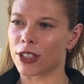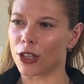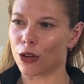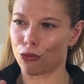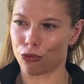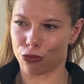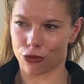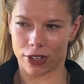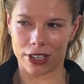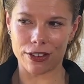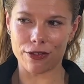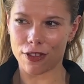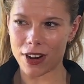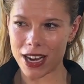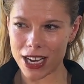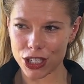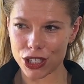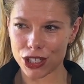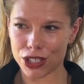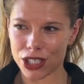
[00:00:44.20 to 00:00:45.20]

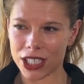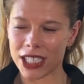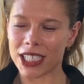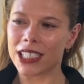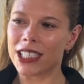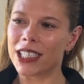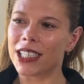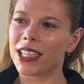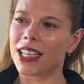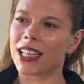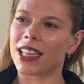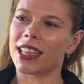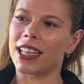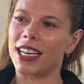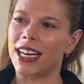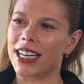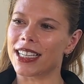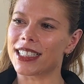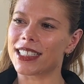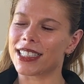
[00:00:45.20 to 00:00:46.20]
refresh
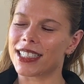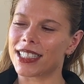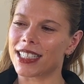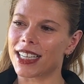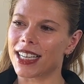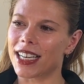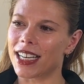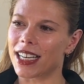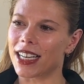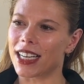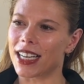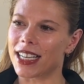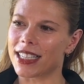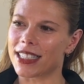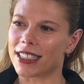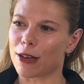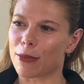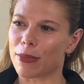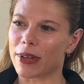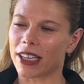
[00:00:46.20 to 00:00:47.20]
that
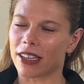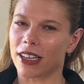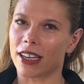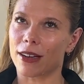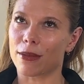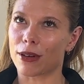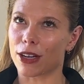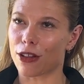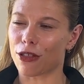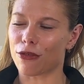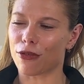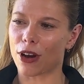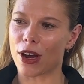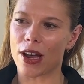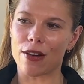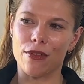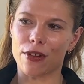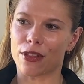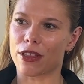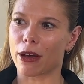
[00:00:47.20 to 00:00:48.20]
ends up being like, I'm going to throw
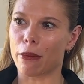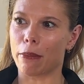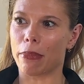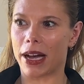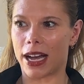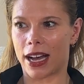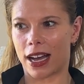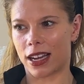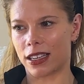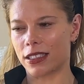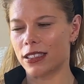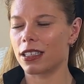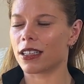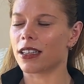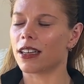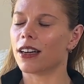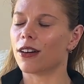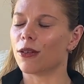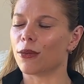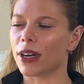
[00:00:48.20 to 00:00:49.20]
everything bad
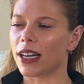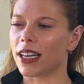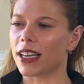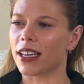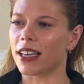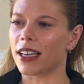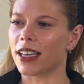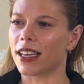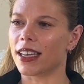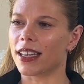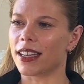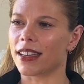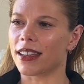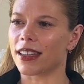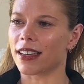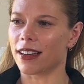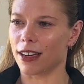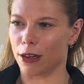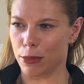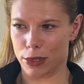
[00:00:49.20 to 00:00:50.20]
away in the
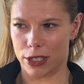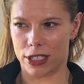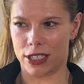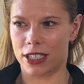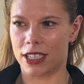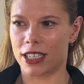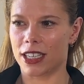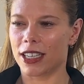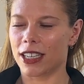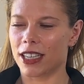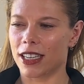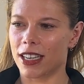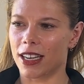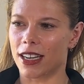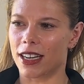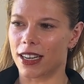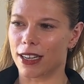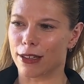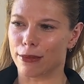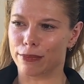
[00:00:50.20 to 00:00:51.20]
cupboard
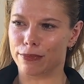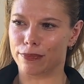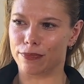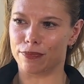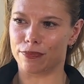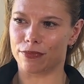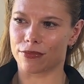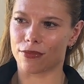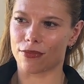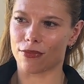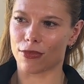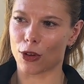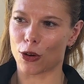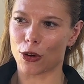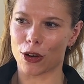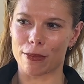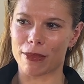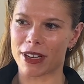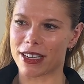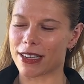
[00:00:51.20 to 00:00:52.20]
on
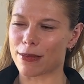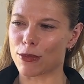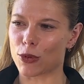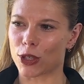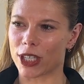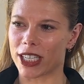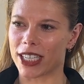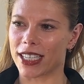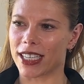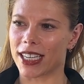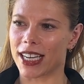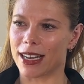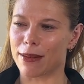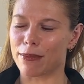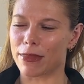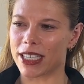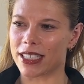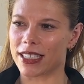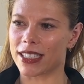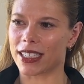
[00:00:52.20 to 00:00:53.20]
a Monday morning and
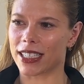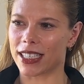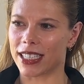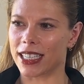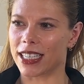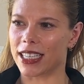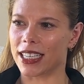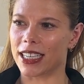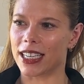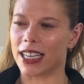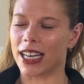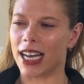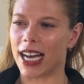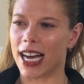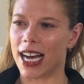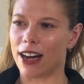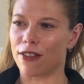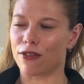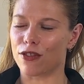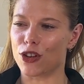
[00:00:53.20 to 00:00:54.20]
basically
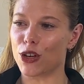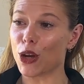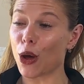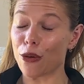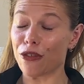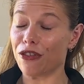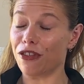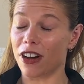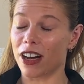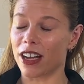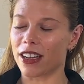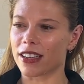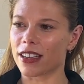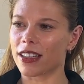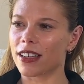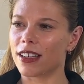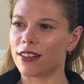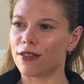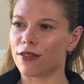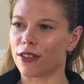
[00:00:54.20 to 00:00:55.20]
have no fun
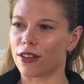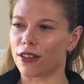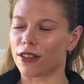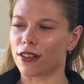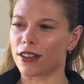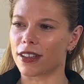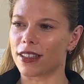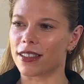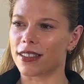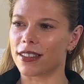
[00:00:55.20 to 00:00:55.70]
on